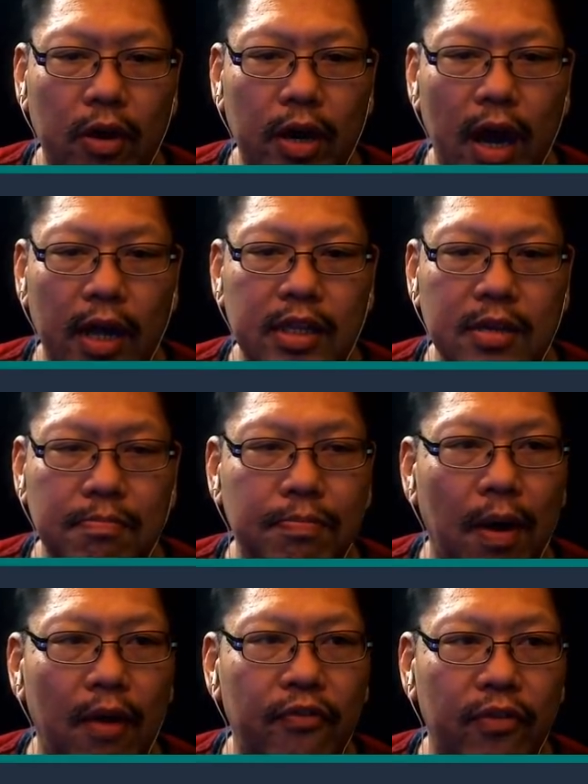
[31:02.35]
not to
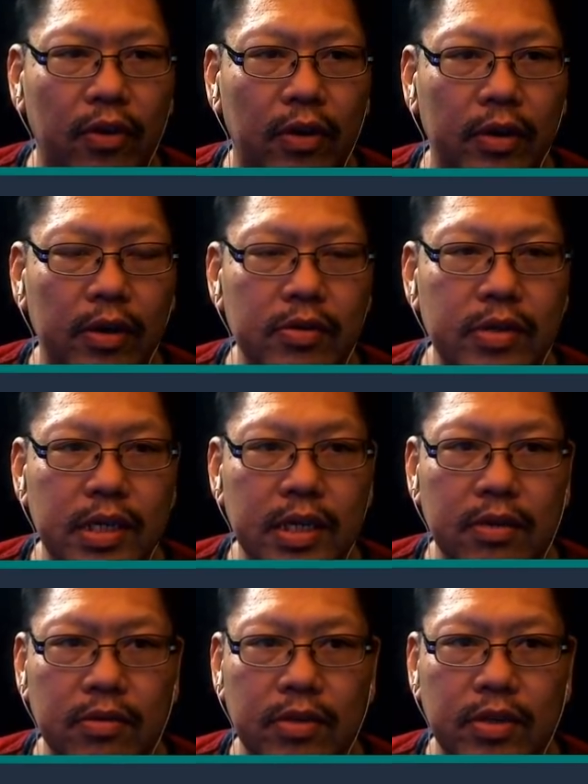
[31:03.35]
buffer? No
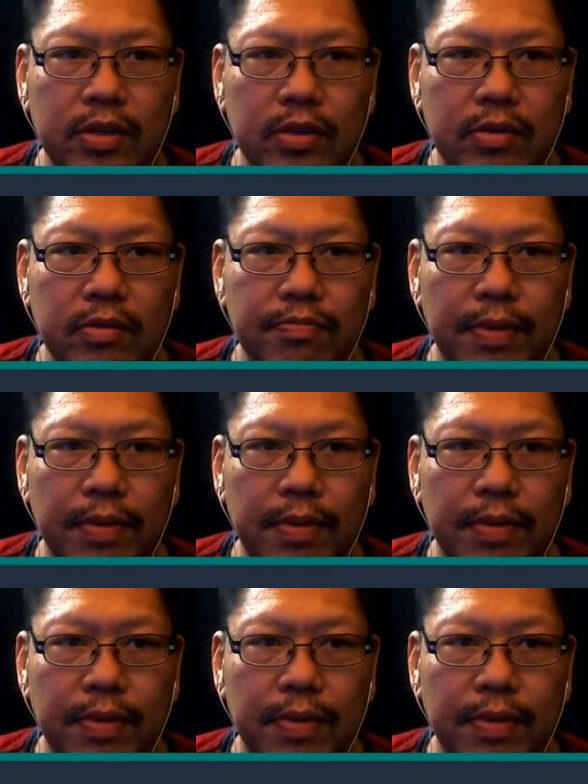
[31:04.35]
CO2,